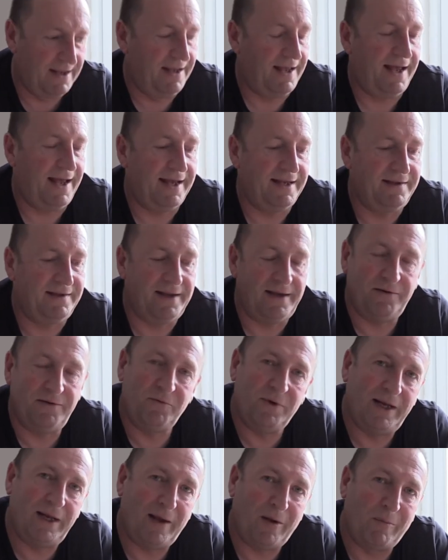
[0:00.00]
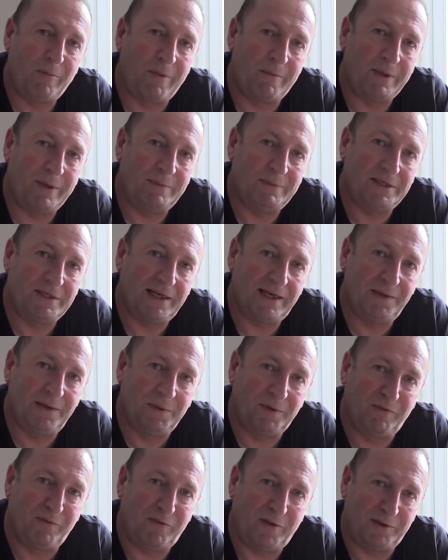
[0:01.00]
and they're really helping me particularly with
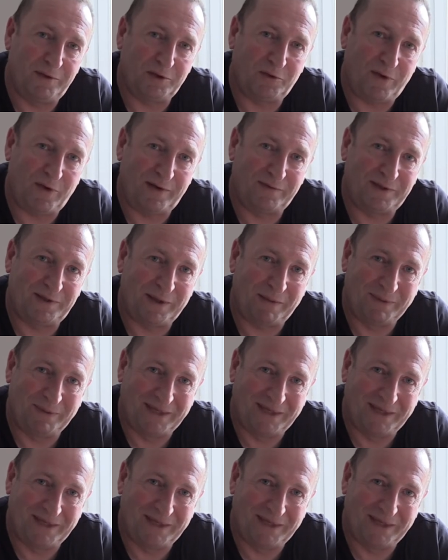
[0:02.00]
the photographs i'm